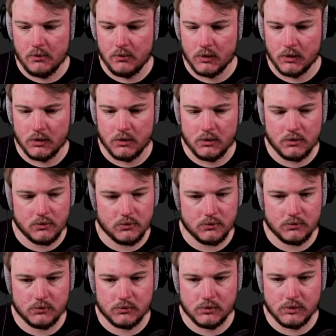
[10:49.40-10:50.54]
There we
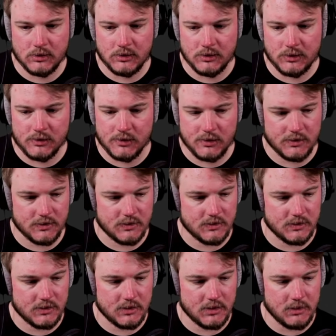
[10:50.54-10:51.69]
go. In
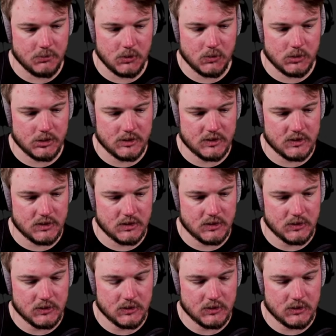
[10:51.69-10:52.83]
just a moment.
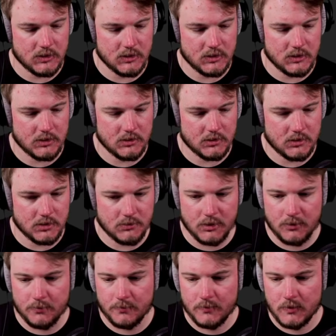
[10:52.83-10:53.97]

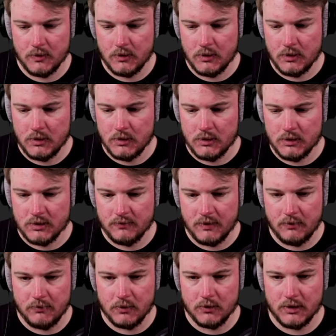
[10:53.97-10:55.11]
Okay. If
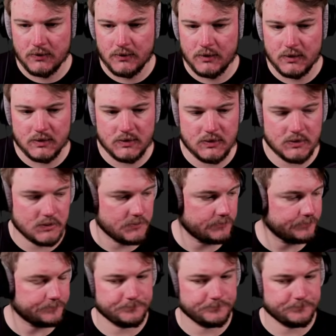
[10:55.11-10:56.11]
I have a look at this.